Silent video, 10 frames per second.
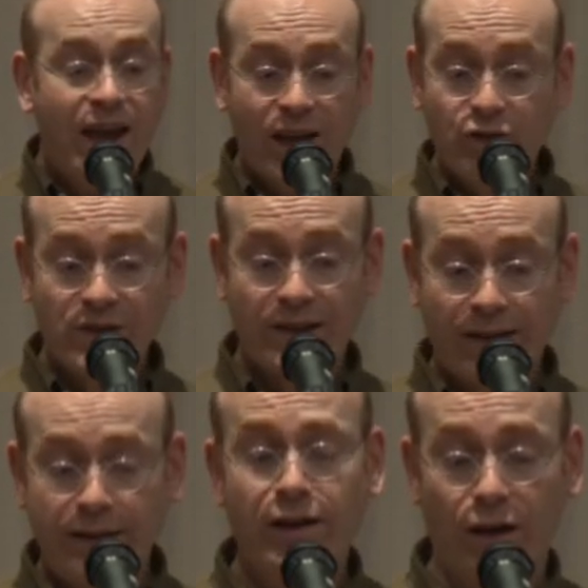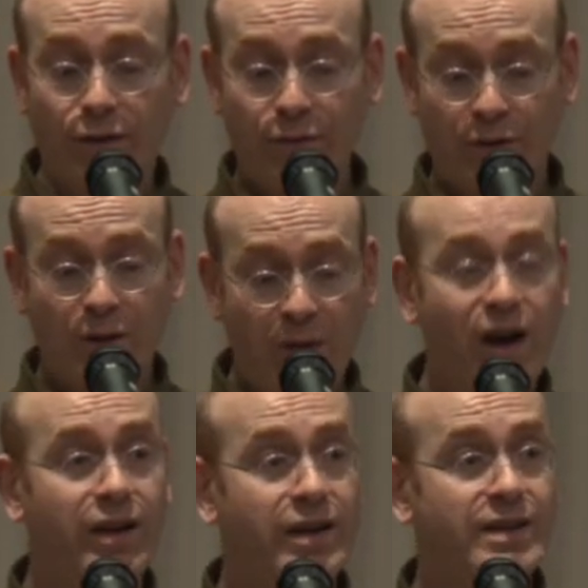Interestingly enough, the
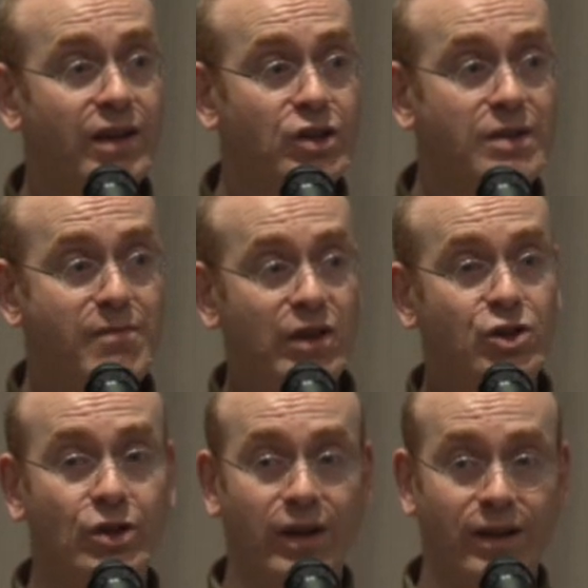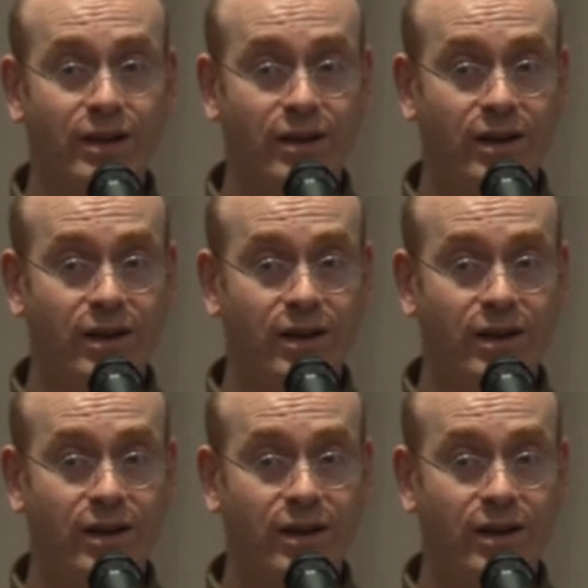compiler is actually mentioning